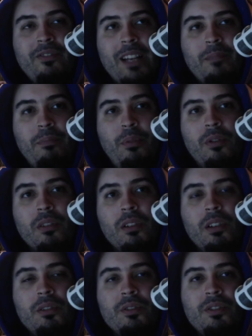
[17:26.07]
like,
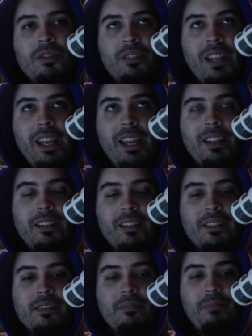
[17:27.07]
Poros and
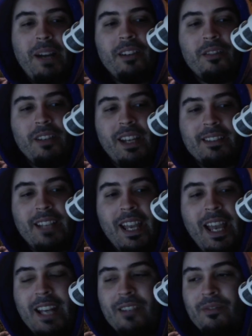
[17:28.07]
the Spider decks, I
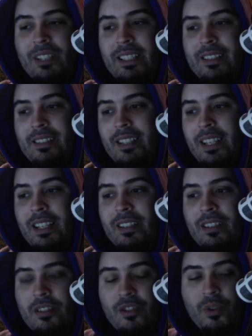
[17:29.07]
hadn't really seen it
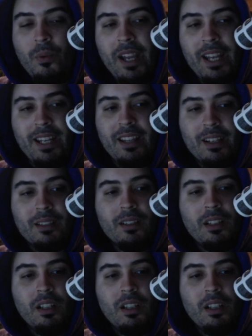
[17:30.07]
do anything.